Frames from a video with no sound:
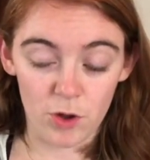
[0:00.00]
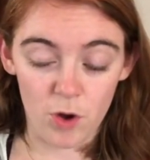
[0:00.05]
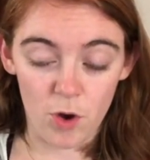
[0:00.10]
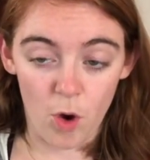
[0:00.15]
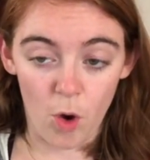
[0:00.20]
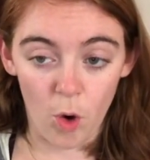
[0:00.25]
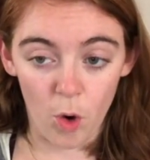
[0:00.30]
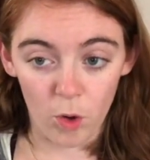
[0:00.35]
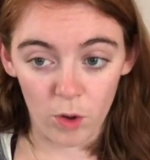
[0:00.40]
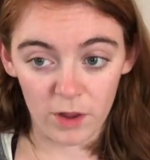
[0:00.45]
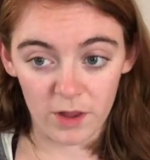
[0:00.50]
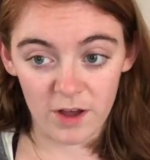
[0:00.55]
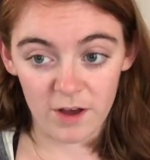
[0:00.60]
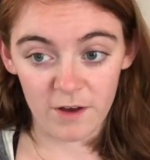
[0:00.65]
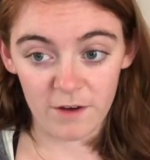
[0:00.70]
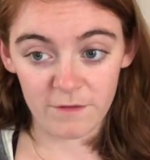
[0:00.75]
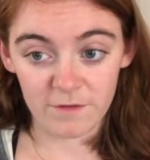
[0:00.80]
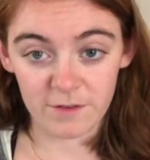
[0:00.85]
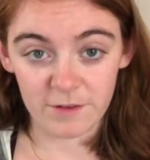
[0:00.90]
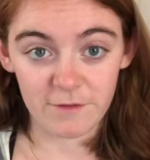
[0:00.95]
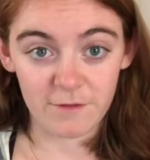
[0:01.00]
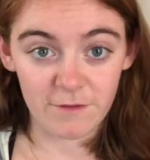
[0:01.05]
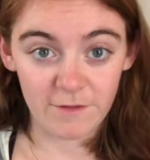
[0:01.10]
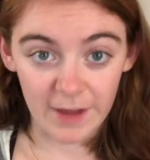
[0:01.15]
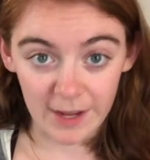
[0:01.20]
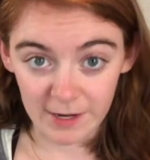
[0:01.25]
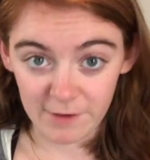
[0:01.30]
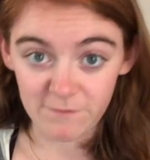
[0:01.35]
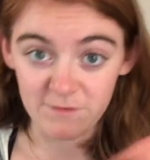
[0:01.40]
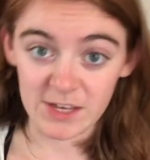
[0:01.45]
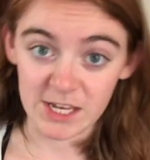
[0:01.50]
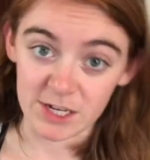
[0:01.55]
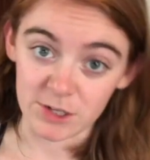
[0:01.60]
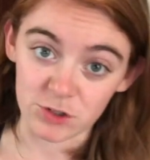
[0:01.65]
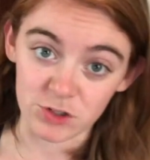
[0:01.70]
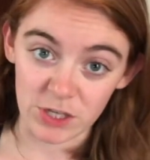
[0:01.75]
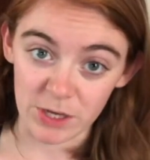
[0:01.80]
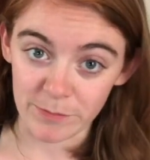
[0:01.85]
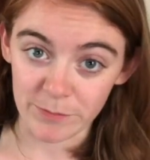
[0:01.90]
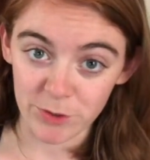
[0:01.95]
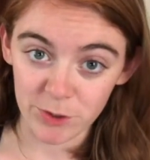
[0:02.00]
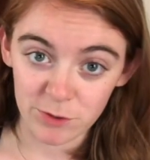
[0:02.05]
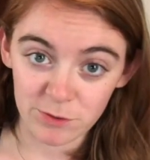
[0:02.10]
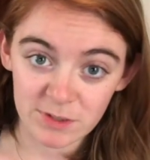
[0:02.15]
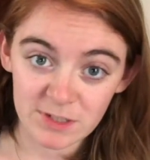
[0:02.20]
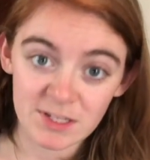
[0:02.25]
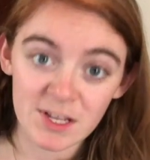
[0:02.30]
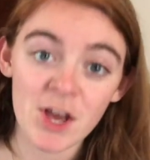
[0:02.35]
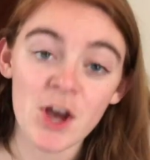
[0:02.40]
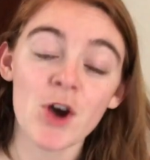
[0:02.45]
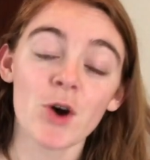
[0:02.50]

hole of finding vegan shampoos,